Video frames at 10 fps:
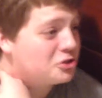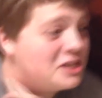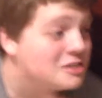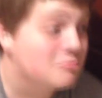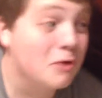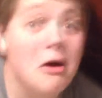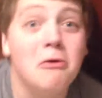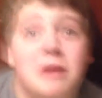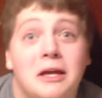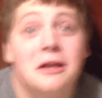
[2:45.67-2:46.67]
she is
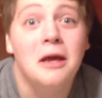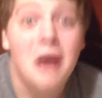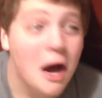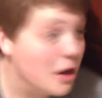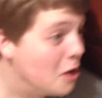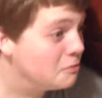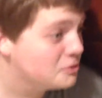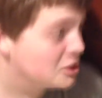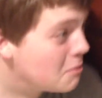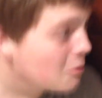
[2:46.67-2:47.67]
broken. I hope
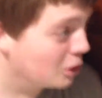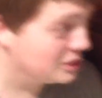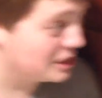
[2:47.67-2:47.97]
someone